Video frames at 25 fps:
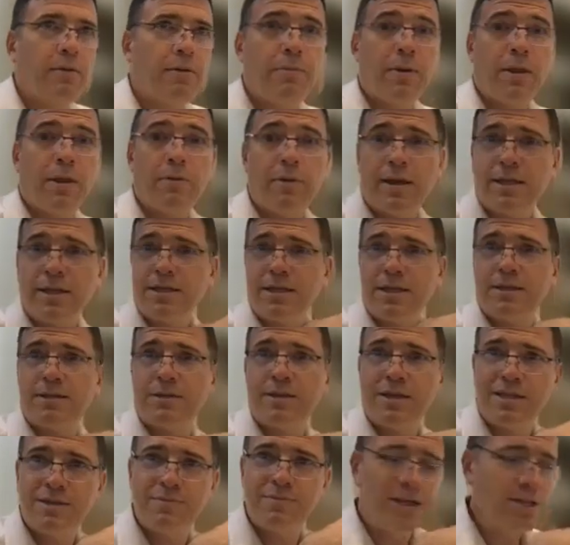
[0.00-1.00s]
by the way
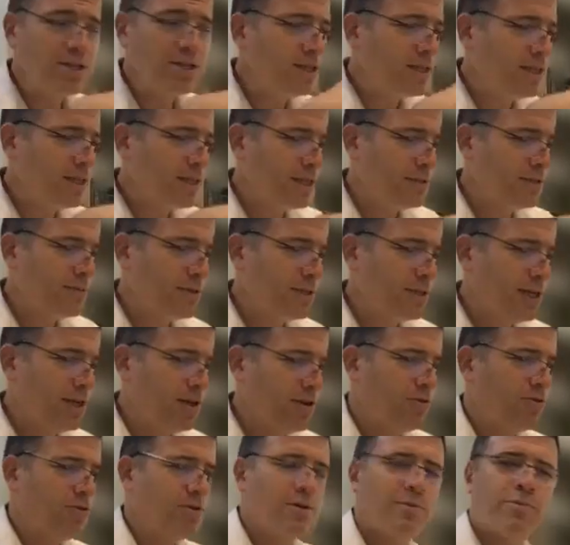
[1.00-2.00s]
it's mentioned in this
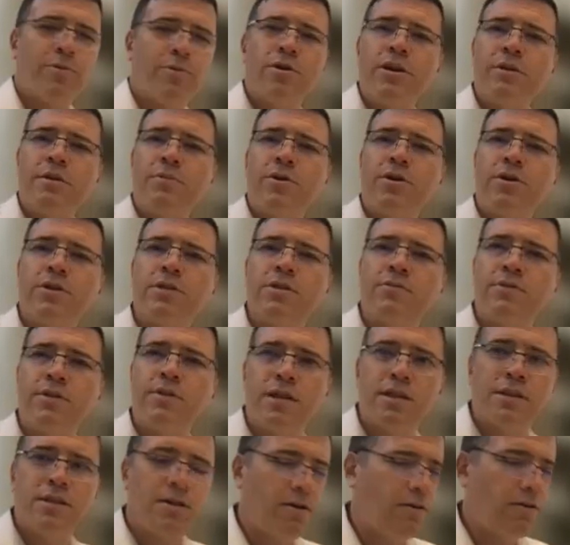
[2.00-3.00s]
particular order probably because of
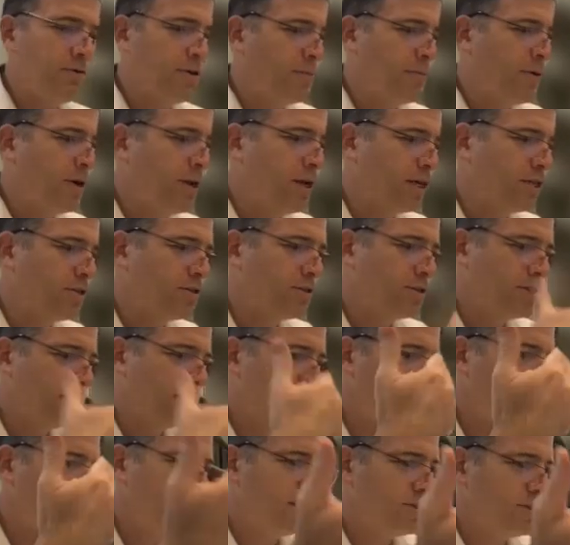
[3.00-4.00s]
mnemonics, because
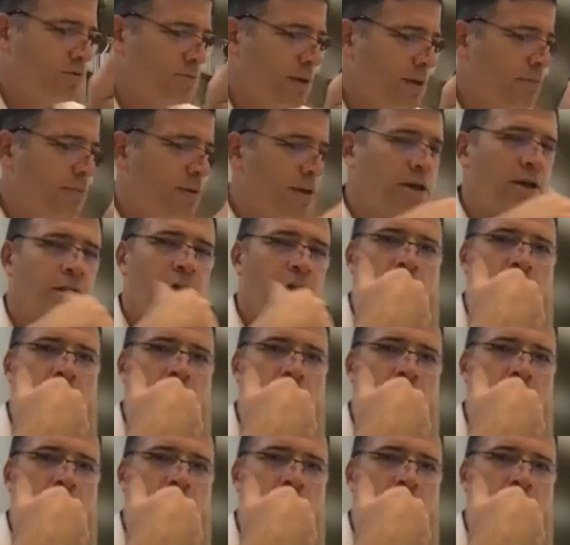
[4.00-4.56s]
it's easy to remember